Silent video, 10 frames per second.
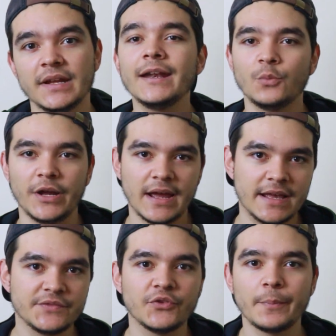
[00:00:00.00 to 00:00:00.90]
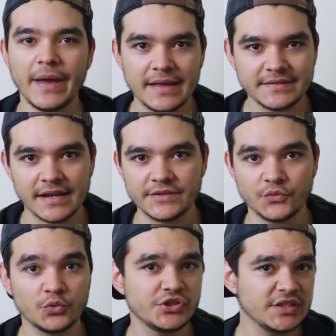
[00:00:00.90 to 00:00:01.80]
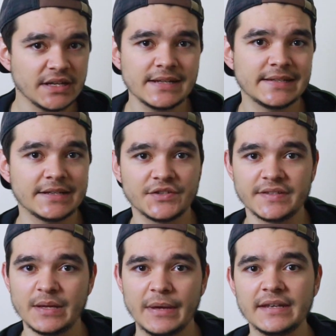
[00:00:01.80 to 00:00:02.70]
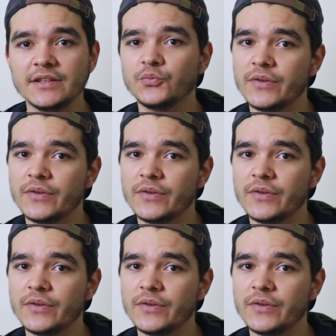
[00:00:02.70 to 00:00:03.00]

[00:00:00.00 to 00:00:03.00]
Anyway, as for the past tense, we're just going to attach the same endings